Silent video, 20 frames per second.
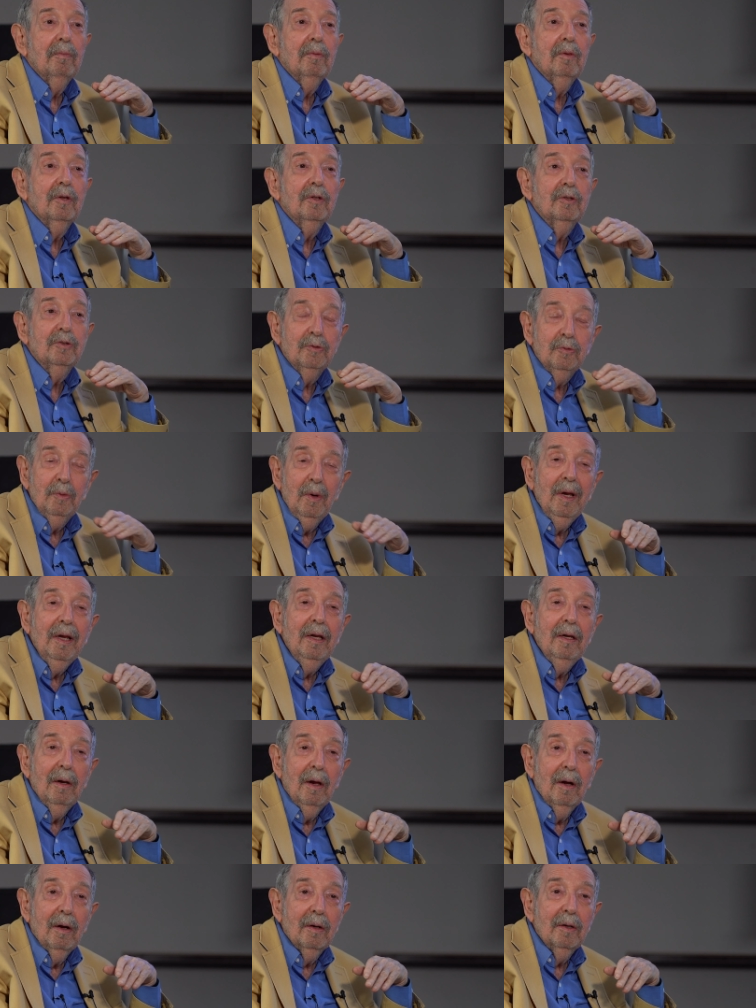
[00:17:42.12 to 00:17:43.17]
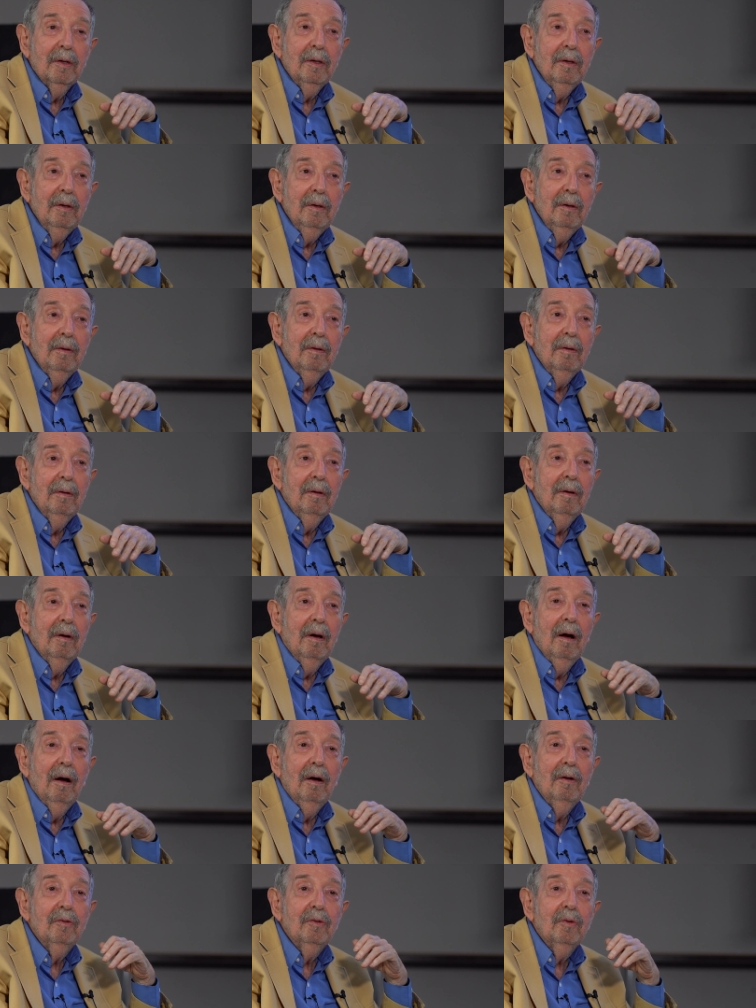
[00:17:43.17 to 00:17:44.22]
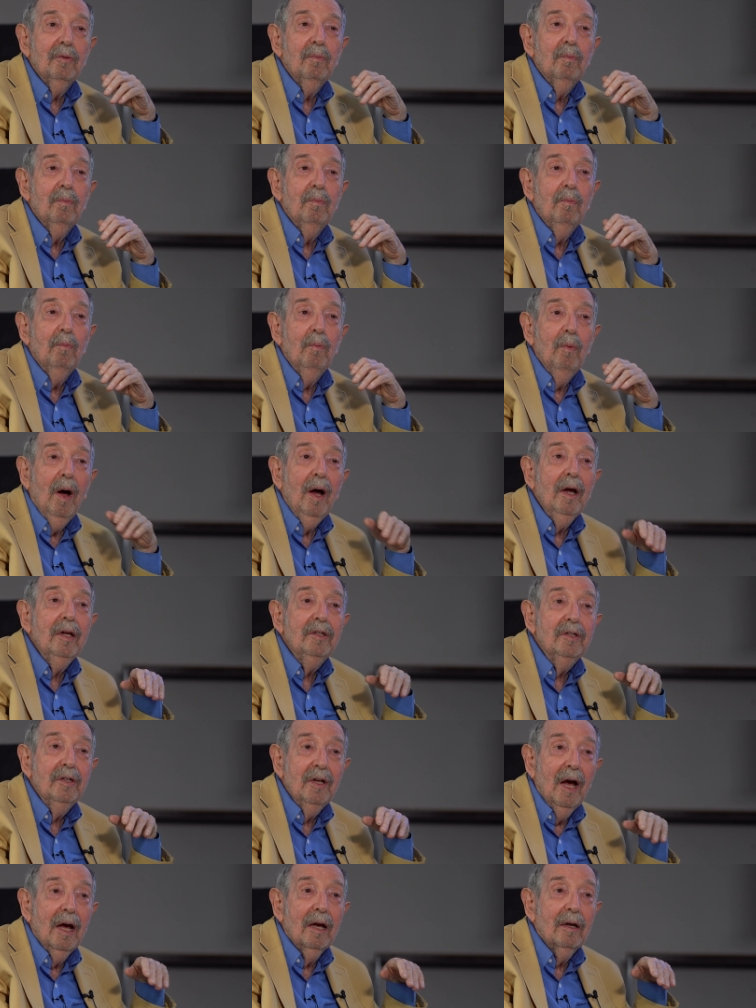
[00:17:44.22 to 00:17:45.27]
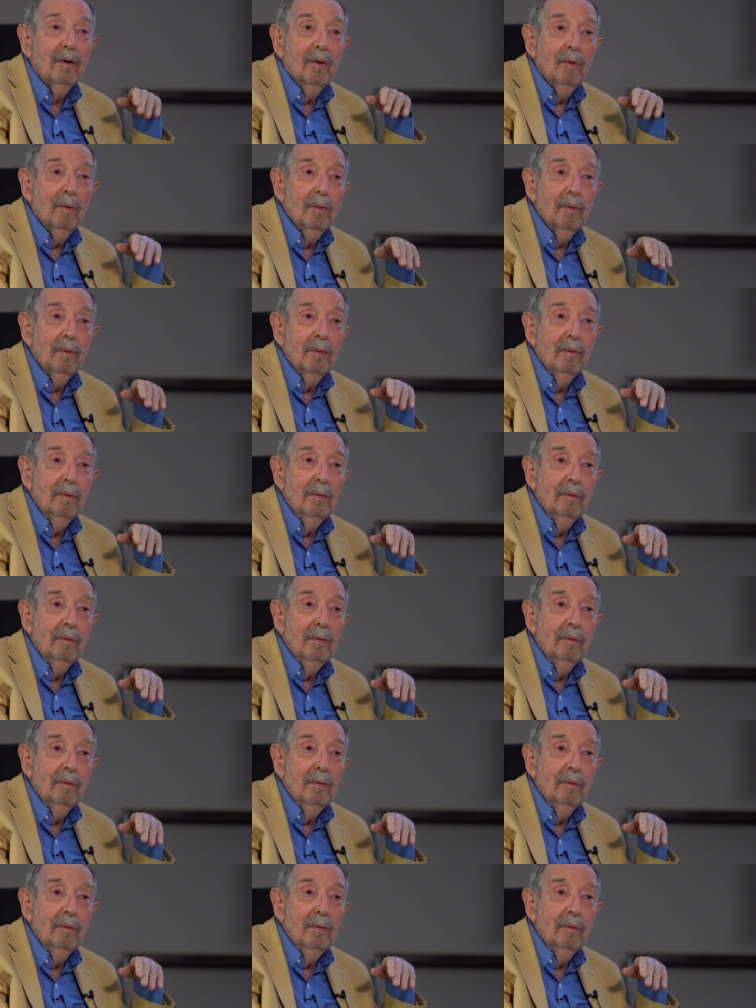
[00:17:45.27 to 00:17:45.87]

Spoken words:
the straight line and the right angle.